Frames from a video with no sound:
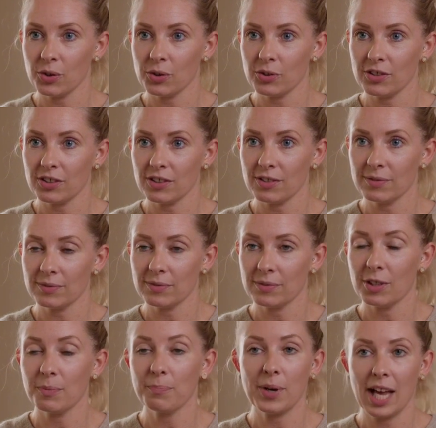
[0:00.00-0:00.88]
the
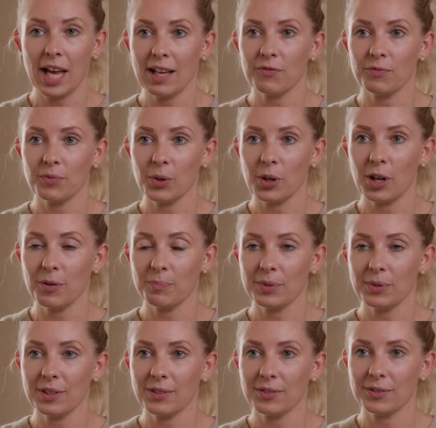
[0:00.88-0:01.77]
platform,
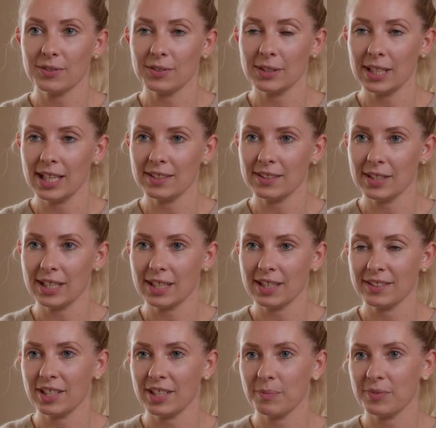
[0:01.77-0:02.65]
and then it's up to
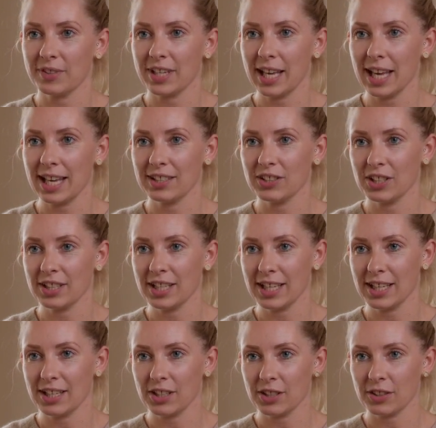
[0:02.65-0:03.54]
educators,
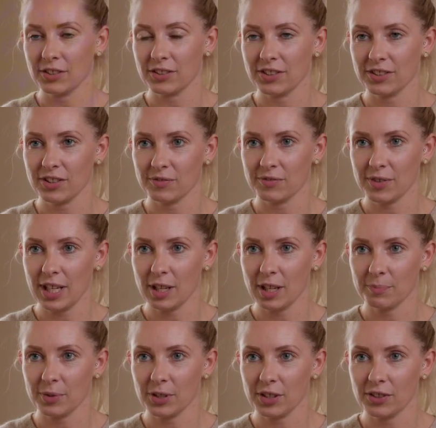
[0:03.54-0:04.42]

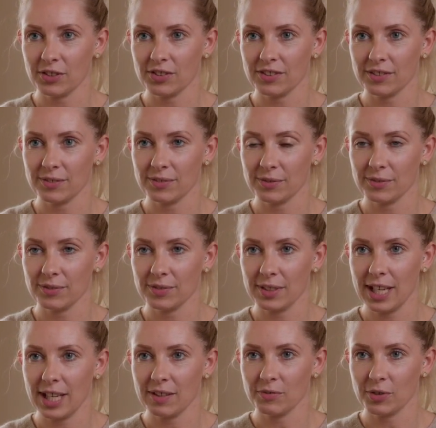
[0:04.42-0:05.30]
developers,
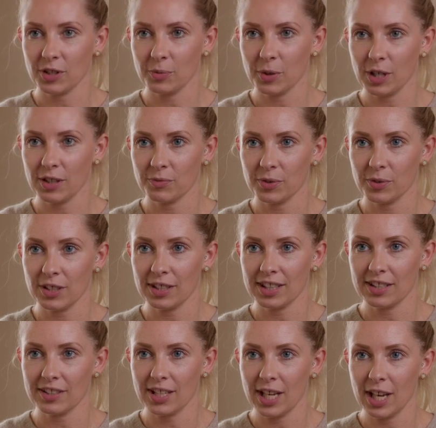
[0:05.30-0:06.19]
everyone really to
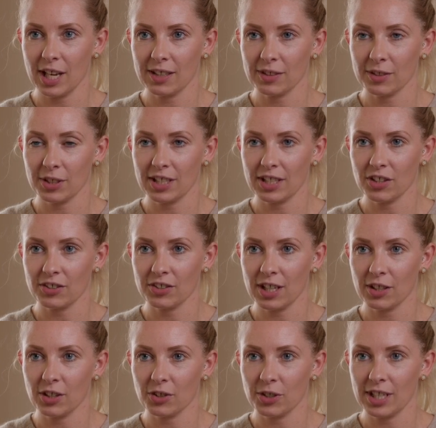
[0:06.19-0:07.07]
unleash their
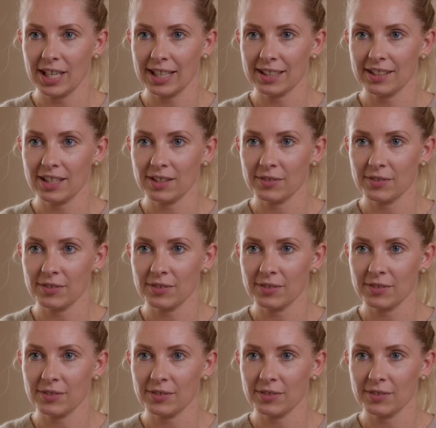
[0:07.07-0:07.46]
creativity.